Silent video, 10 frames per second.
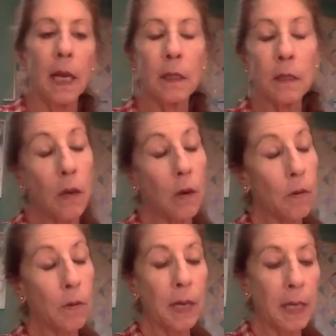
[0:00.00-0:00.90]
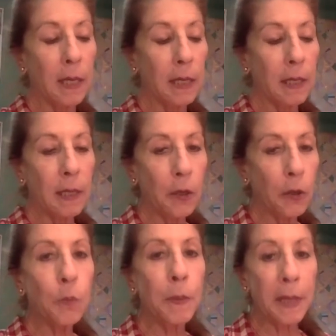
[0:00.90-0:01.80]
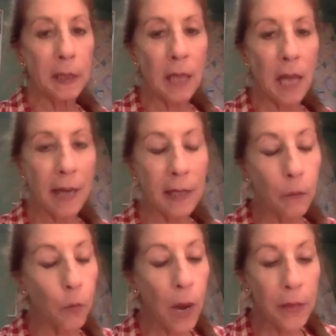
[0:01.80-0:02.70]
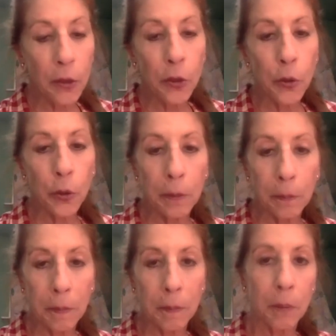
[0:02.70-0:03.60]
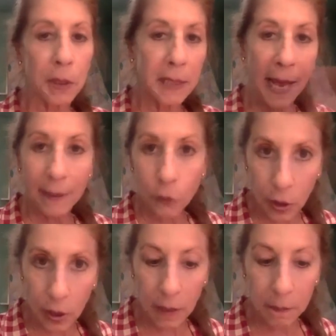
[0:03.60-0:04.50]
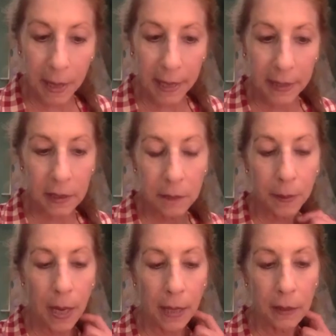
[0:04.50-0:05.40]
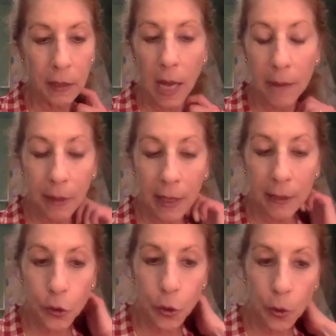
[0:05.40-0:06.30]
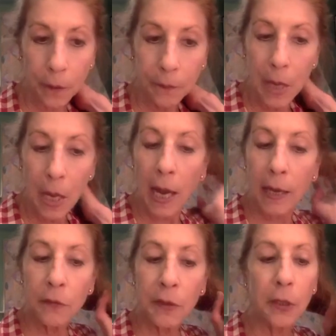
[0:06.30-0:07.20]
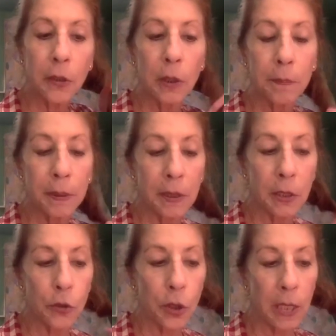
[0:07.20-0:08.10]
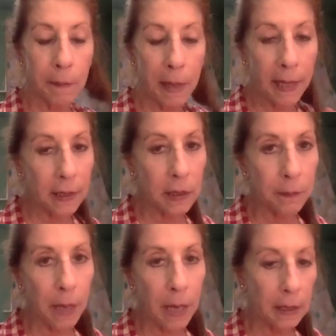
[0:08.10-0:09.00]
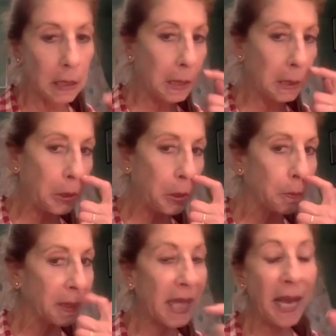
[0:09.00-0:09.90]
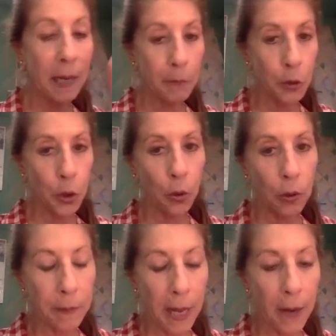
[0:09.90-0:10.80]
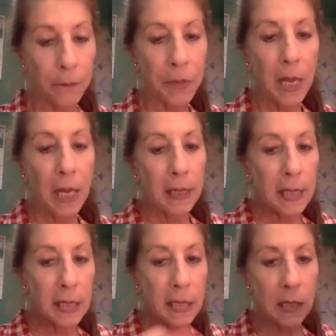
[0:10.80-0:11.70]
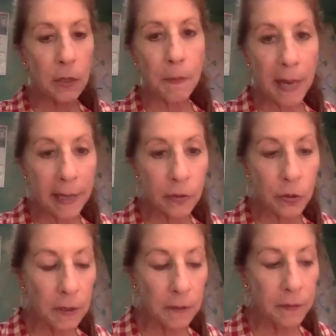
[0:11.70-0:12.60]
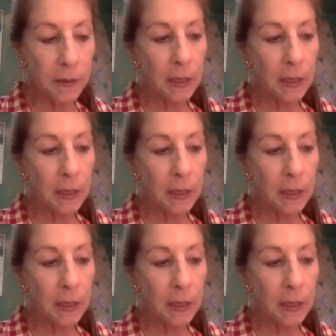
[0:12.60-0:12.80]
So there's been a lot. Whether you can put that genie back in the bottle, I'm not sure. I don't think you can put the genie back in the bottle on Cuba. That I'm sure about. This is massive.